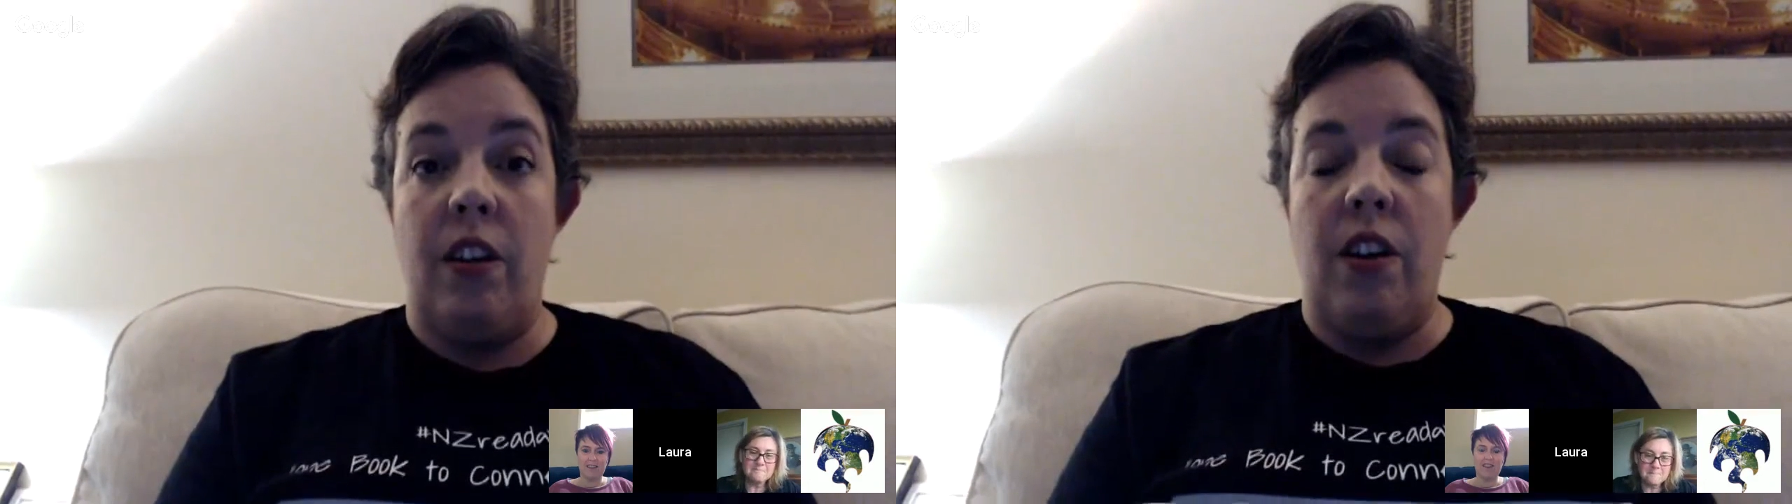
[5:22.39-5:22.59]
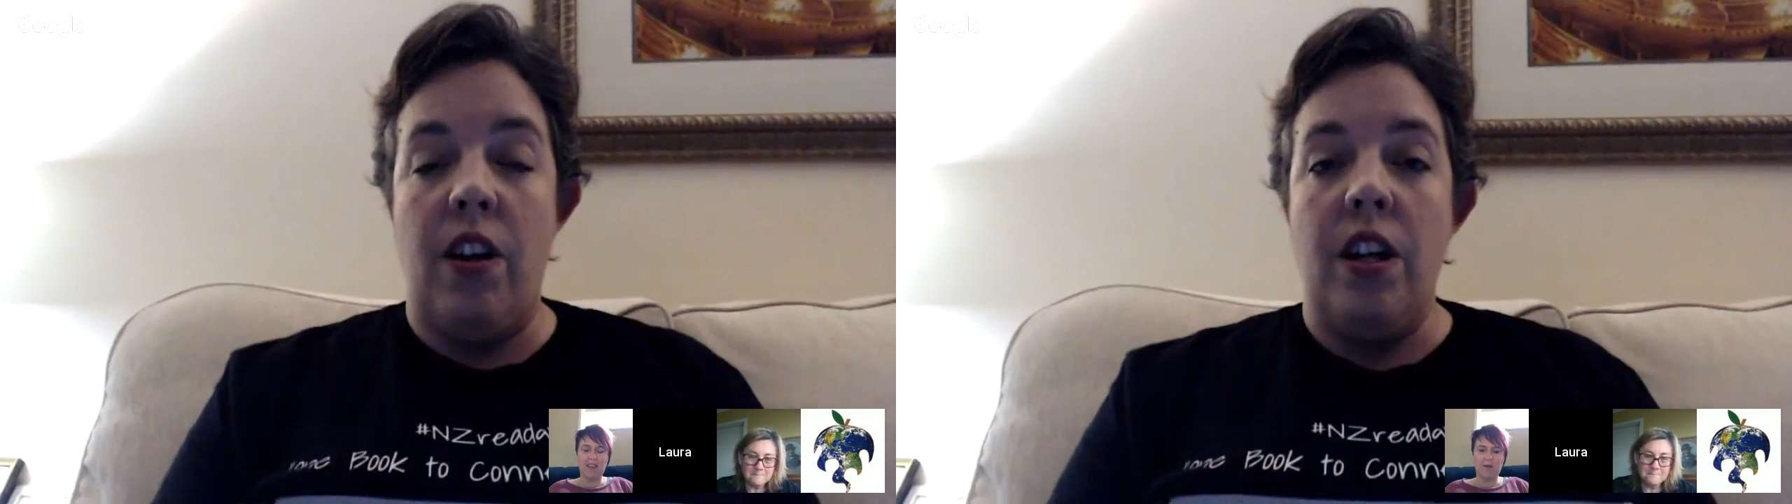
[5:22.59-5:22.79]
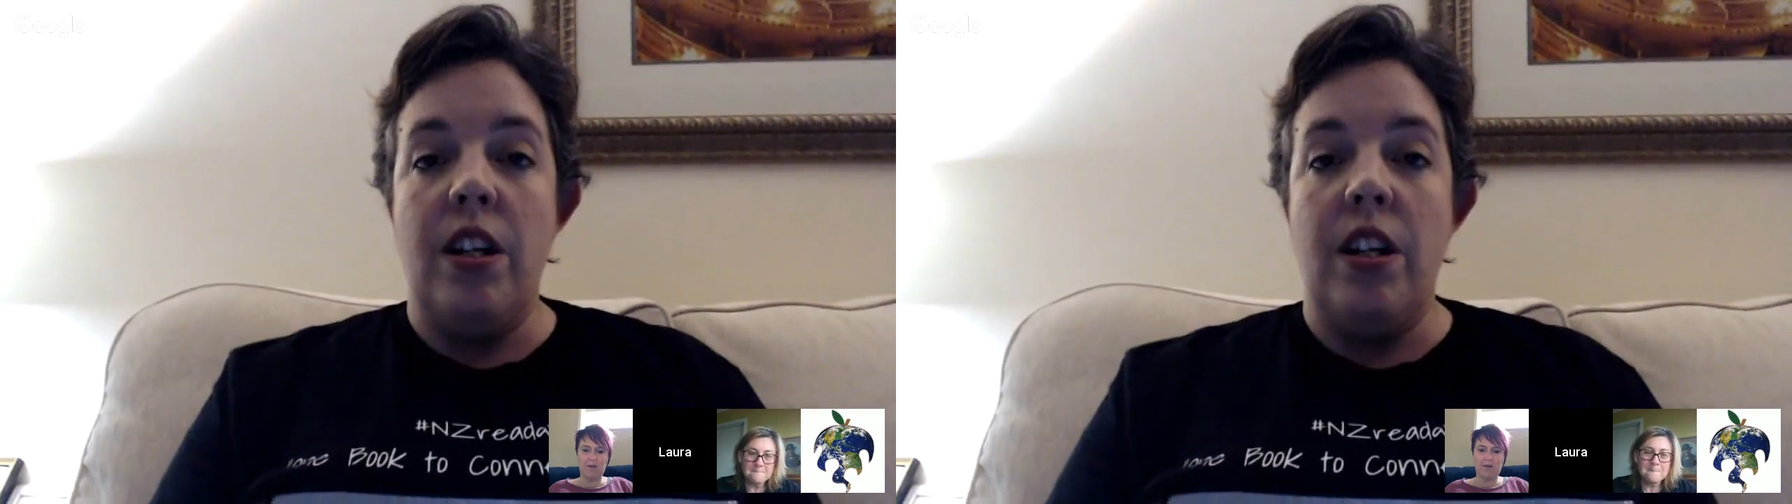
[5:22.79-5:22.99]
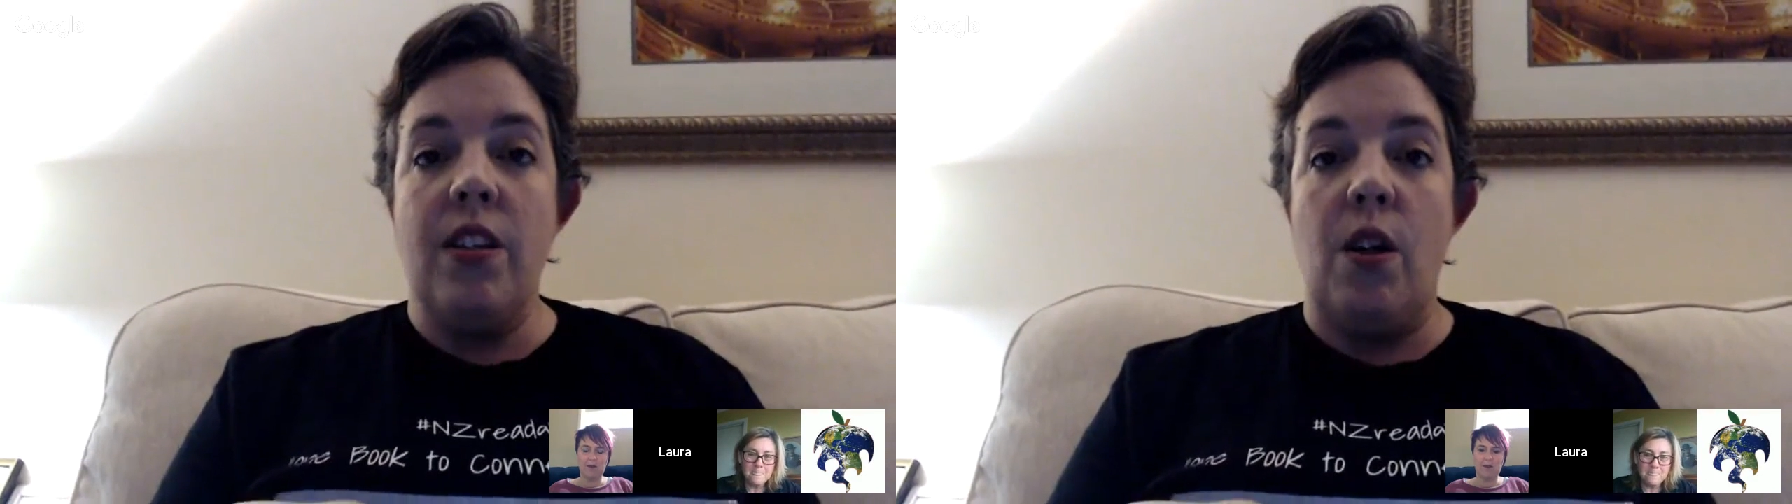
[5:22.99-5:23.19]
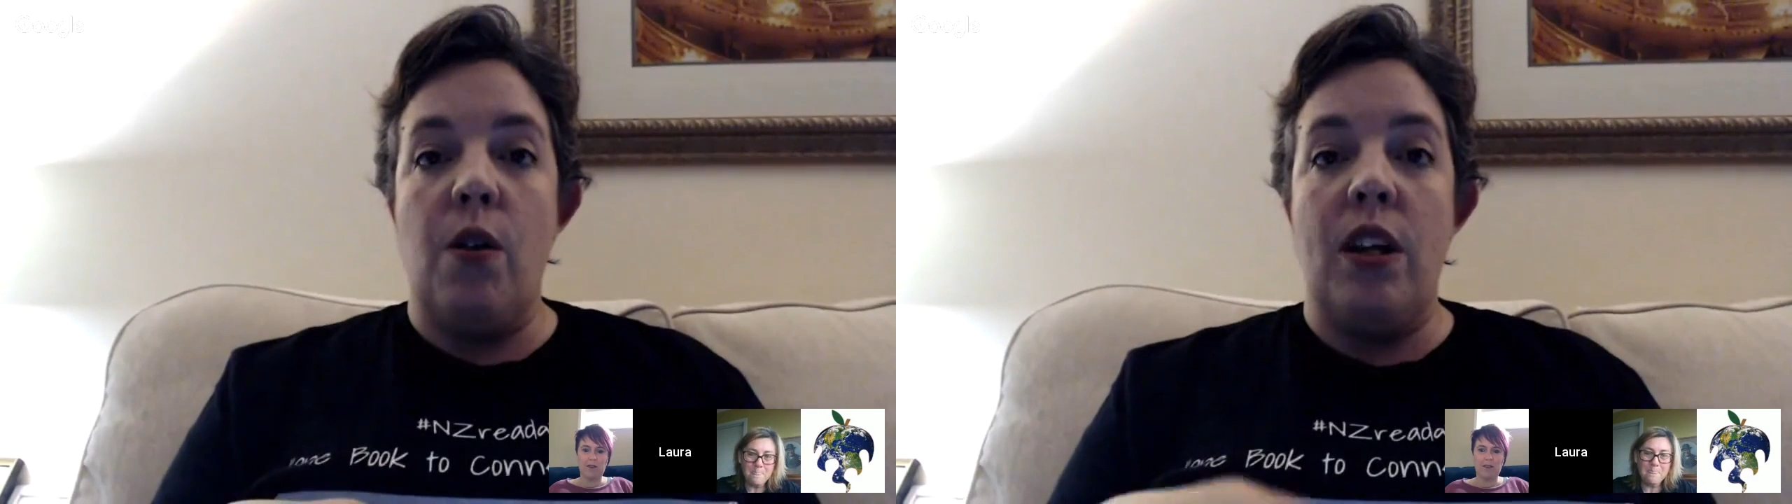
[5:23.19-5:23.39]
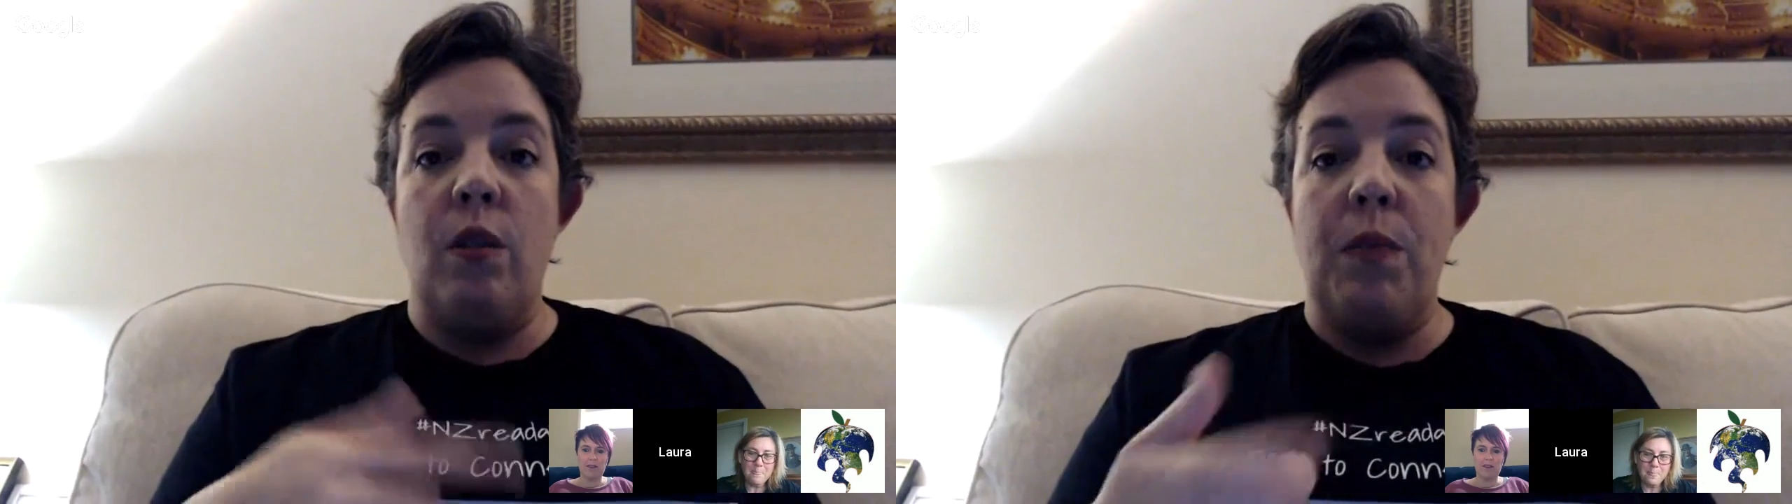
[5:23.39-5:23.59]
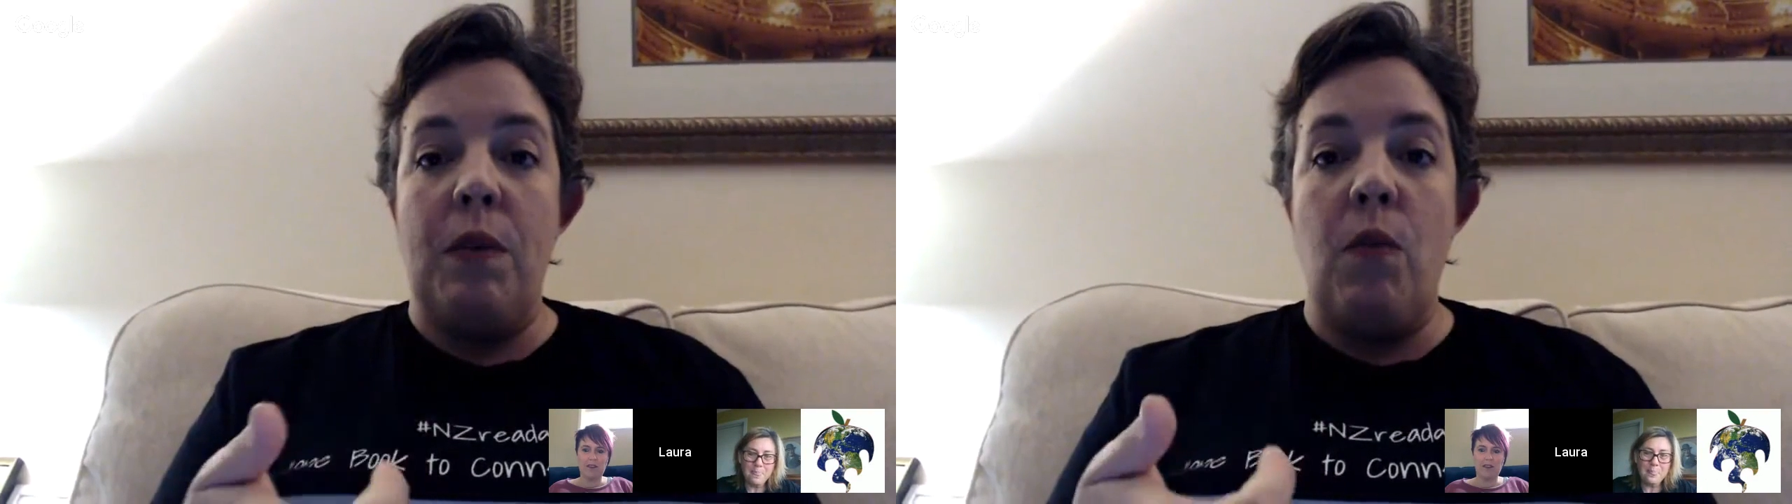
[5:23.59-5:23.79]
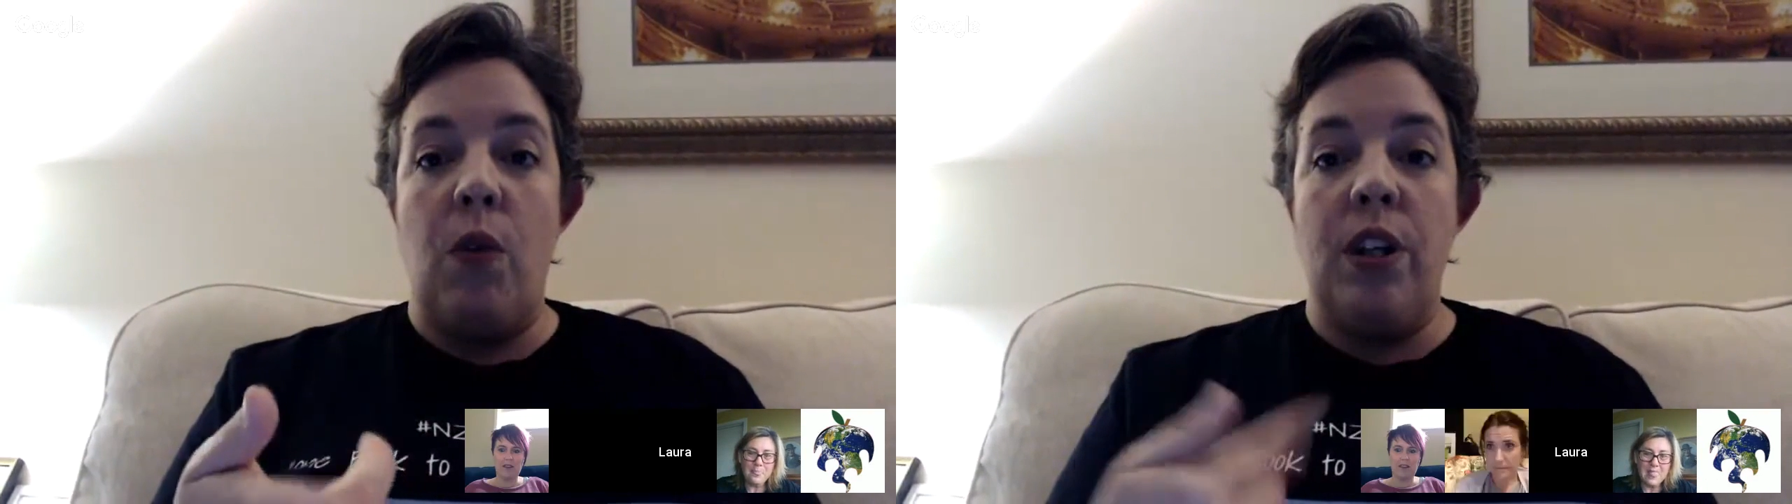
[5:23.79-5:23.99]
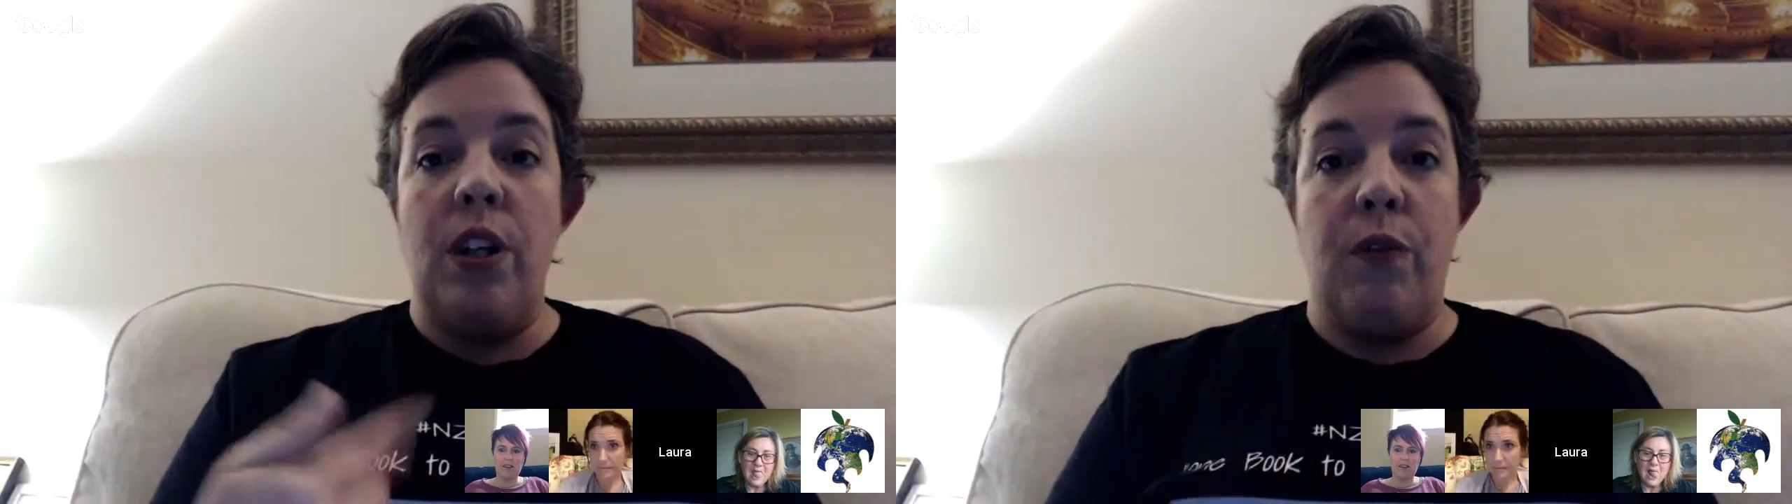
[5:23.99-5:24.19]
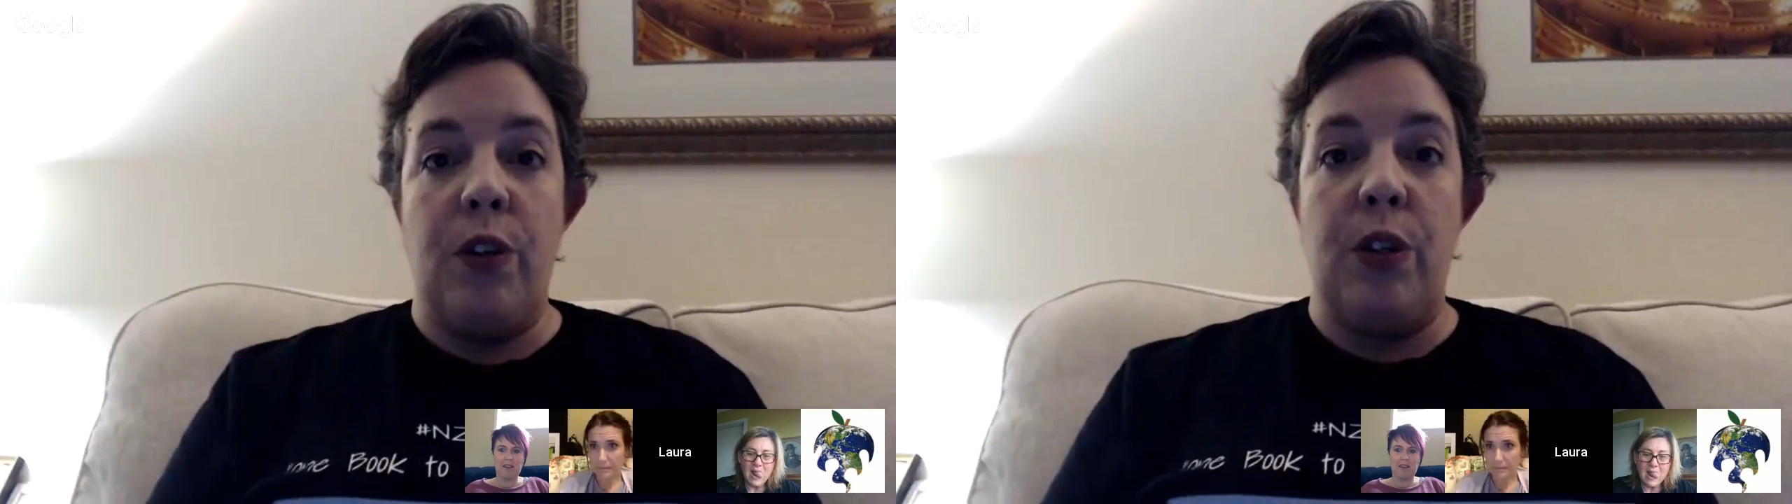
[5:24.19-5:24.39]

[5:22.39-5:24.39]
so it'll be morning for you.